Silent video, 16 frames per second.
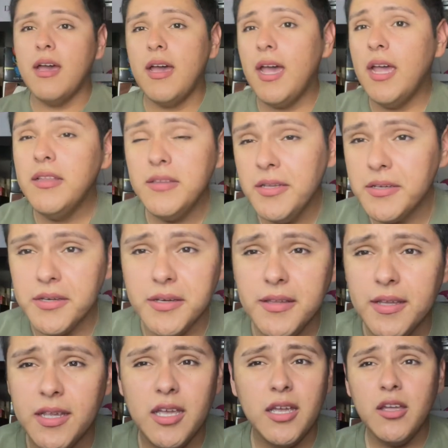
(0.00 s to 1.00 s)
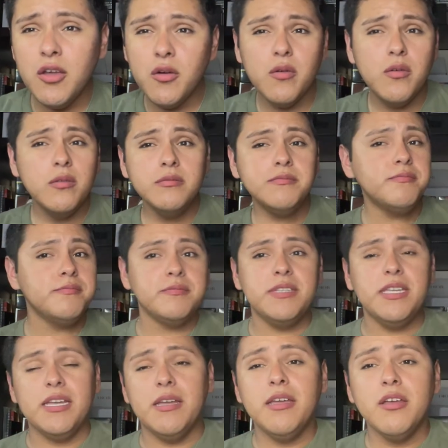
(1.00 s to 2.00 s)
i look like, like I can go,
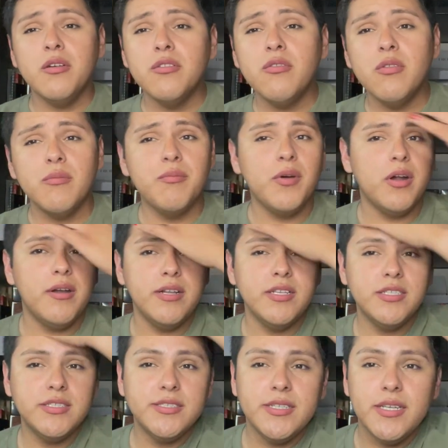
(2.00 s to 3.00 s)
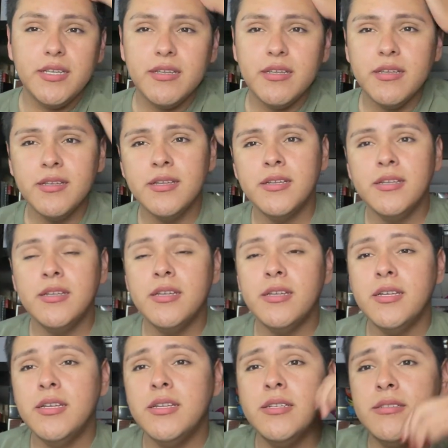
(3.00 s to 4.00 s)
like I can go to a bar and just like
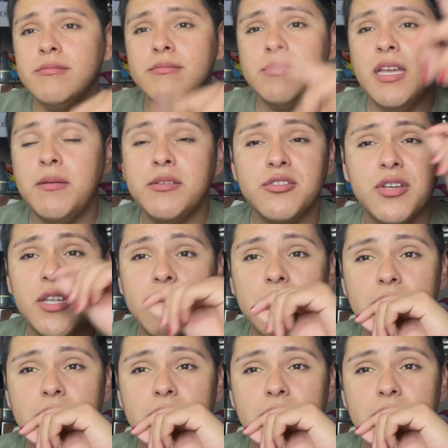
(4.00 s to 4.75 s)
have a drink,